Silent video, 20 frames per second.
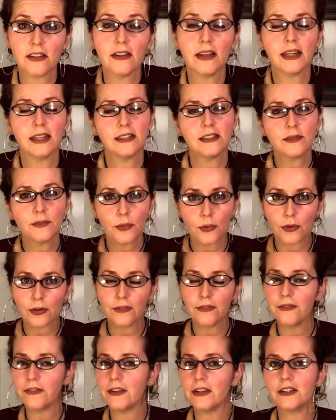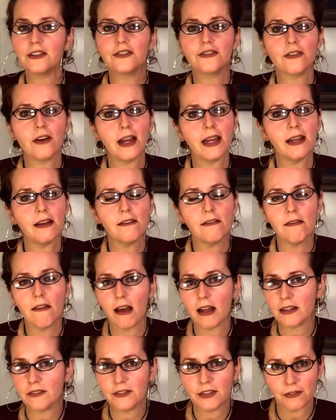and it's important for you to try a
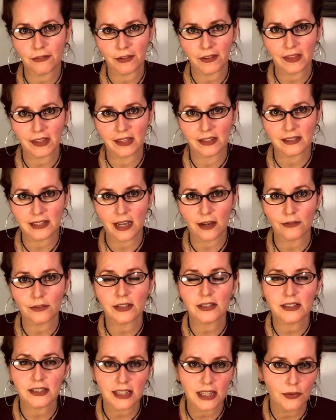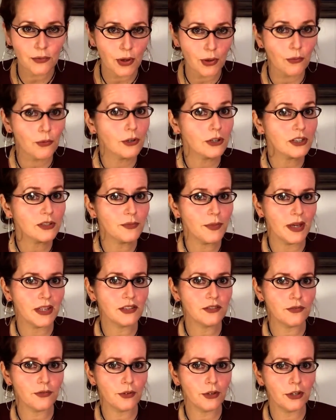lot of different things out to see what works
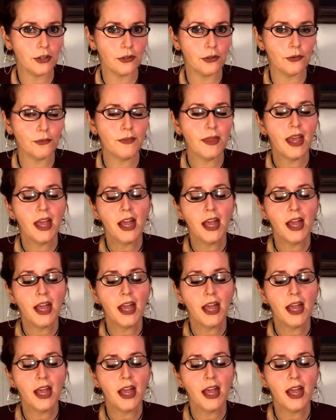best for you.